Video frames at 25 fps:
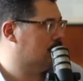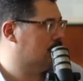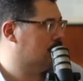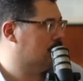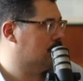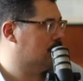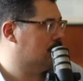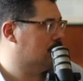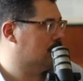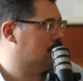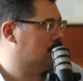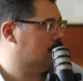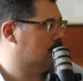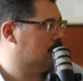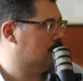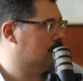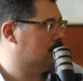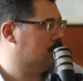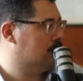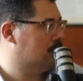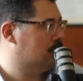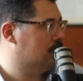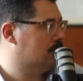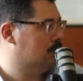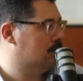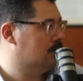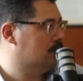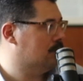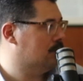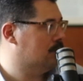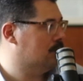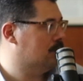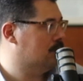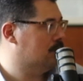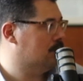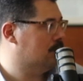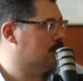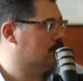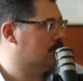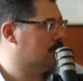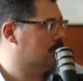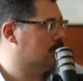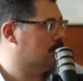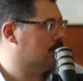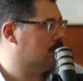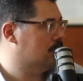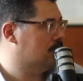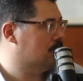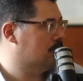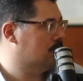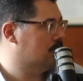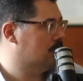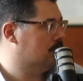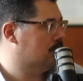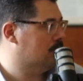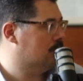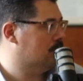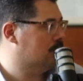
This person isn't speaking.